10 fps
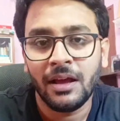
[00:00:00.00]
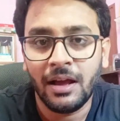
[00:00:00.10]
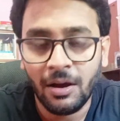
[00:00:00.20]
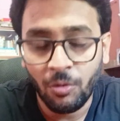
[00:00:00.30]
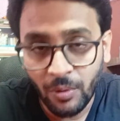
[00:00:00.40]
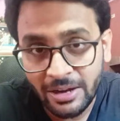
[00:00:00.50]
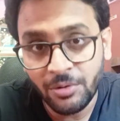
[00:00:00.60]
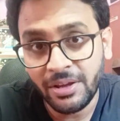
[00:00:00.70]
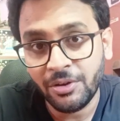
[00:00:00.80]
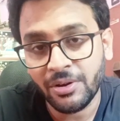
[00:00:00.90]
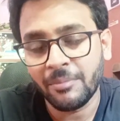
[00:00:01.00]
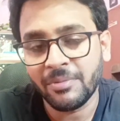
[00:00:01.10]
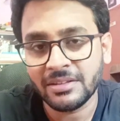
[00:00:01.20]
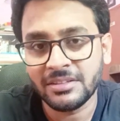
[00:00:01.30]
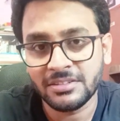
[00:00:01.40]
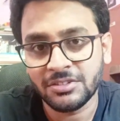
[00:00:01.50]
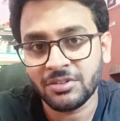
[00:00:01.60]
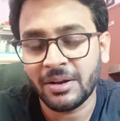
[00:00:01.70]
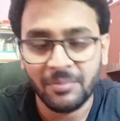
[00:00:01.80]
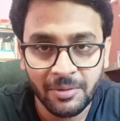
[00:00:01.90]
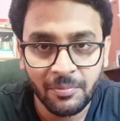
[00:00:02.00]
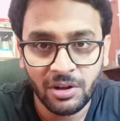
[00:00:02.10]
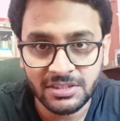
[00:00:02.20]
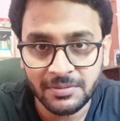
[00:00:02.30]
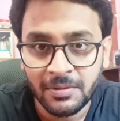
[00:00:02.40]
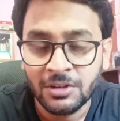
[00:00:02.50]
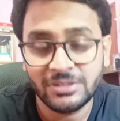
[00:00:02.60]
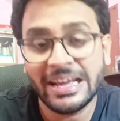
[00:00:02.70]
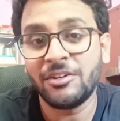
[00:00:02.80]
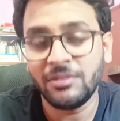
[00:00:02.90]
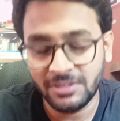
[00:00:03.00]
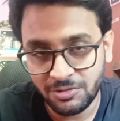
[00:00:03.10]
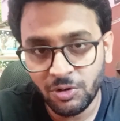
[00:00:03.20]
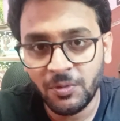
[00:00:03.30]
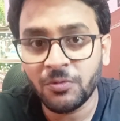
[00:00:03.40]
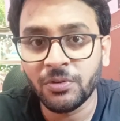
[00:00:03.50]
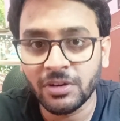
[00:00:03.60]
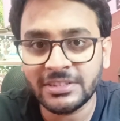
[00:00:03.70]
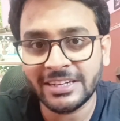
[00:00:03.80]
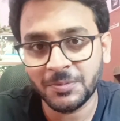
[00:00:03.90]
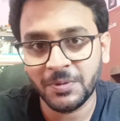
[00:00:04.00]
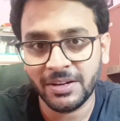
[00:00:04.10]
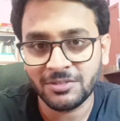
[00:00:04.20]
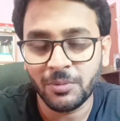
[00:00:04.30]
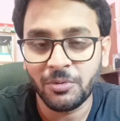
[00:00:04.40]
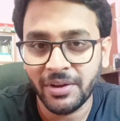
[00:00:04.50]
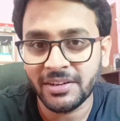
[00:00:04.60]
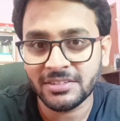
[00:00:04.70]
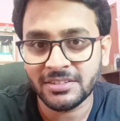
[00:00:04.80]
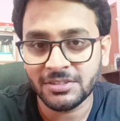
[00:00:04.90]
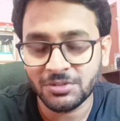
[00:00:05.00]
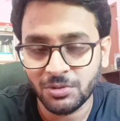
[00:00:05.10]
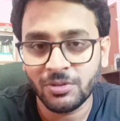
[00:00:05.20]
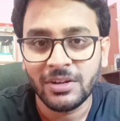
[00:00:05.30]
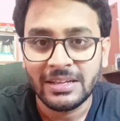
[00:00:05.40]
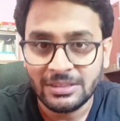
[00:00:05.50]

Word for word: uh, while doing your mtech thesis or mtech project so that this will be your first experience of doing research so